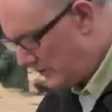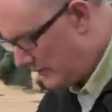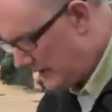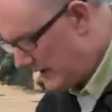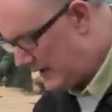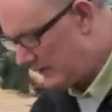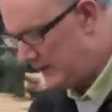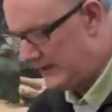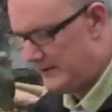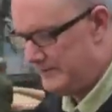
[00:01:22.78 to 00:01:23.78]
with another
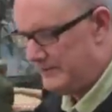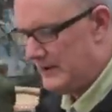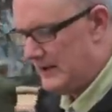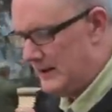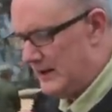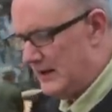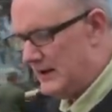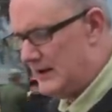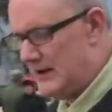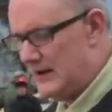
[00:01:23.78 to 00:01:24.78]
one here.
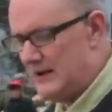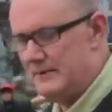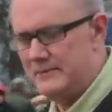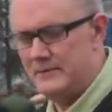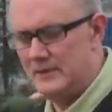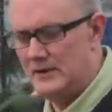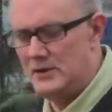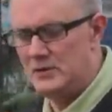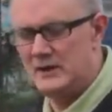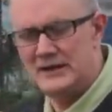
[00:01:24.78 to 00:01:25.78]
Uh,
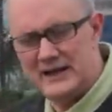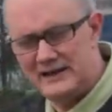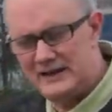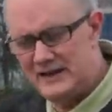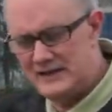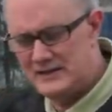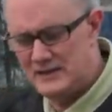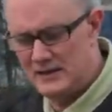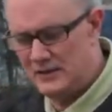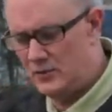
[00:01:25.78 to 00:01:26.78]
you can take
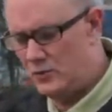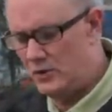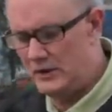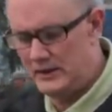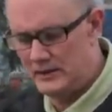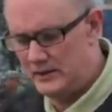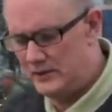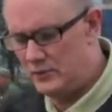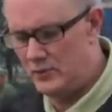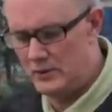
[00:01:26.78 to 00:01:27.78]
this and twirl it
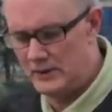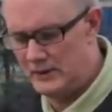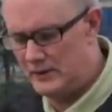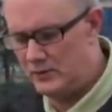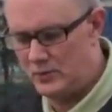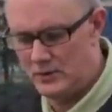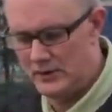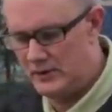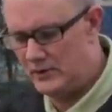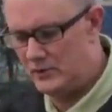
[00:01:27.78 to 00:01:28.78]
and twirl it and twirl
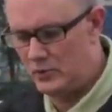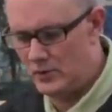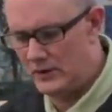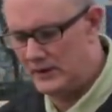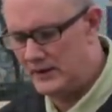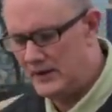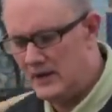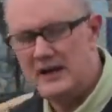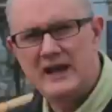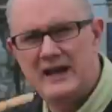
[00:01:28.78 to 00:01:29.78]
it and twirl it
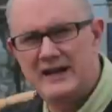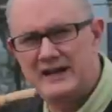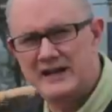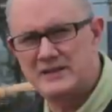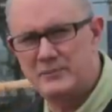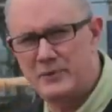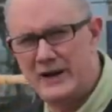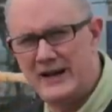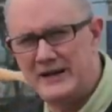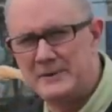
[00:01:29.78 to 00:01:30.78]
and it doesn't
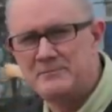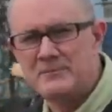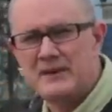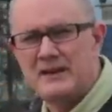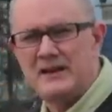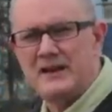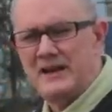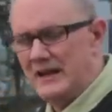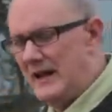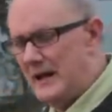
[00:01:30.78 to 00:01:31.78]
break.
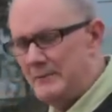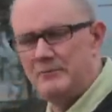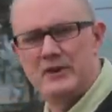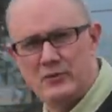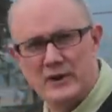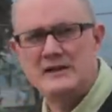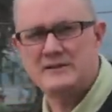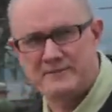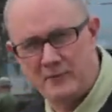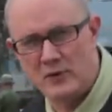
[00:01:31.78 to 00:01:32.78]
Now, the
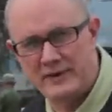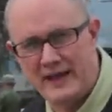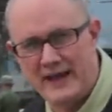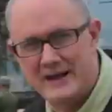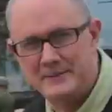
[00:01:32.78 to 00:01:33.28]
reason for that